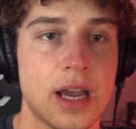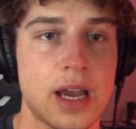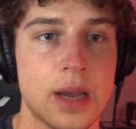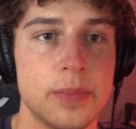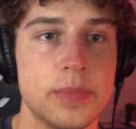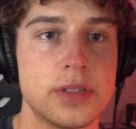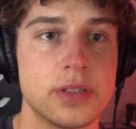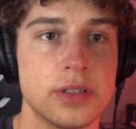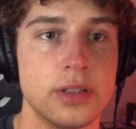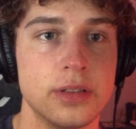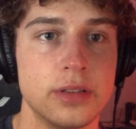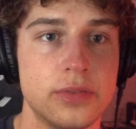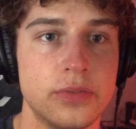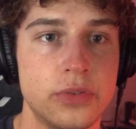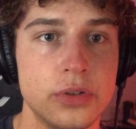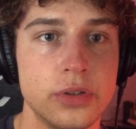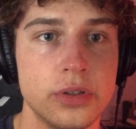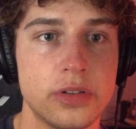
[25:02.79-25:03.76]
absolute
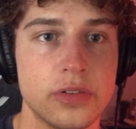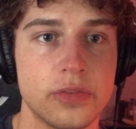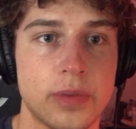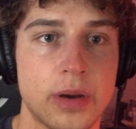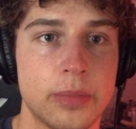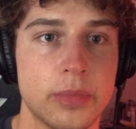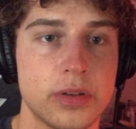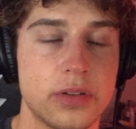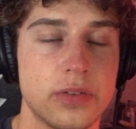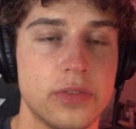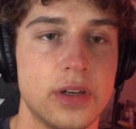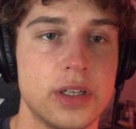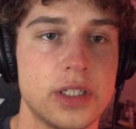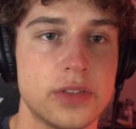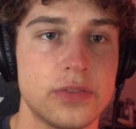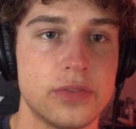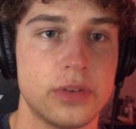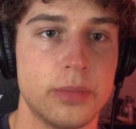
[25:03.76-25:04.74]
root of my
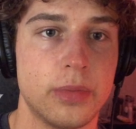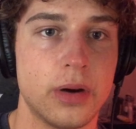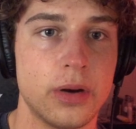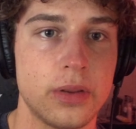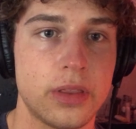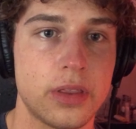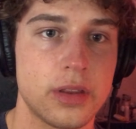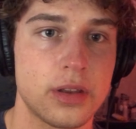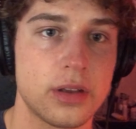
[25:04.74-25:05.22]
motivation for both.